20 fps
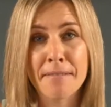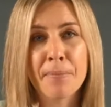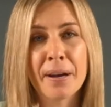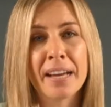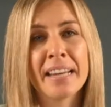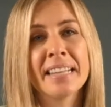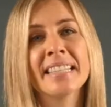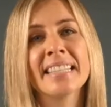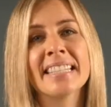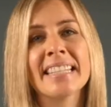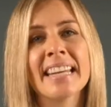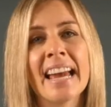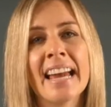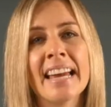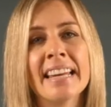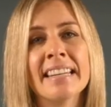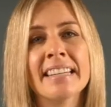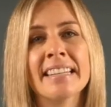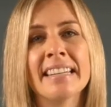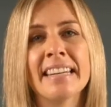but
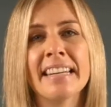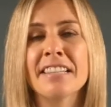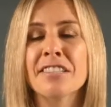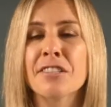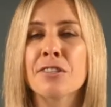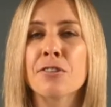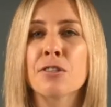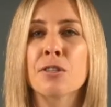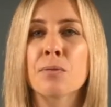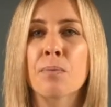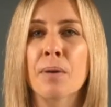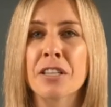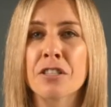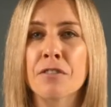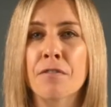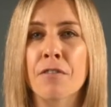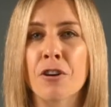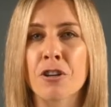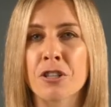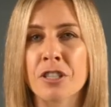instead needs to switch
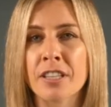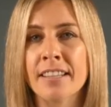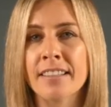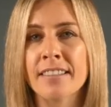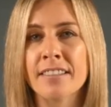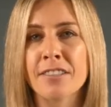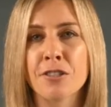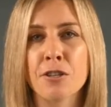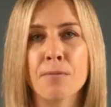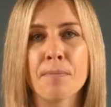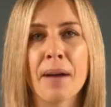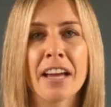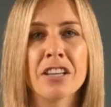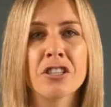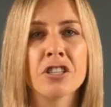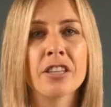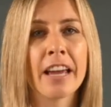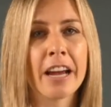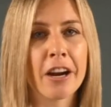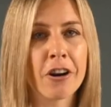versions to
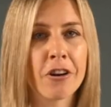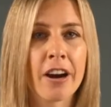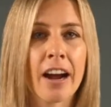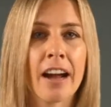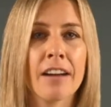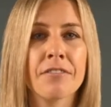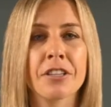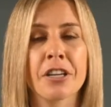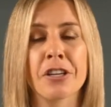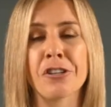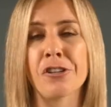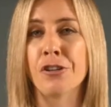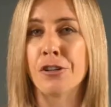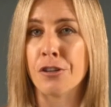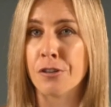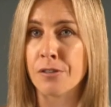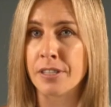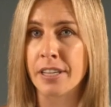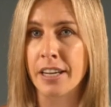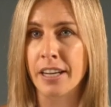match the aircraft that you're
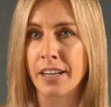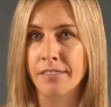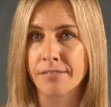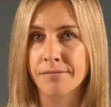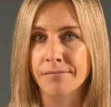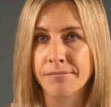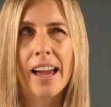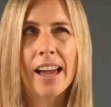using.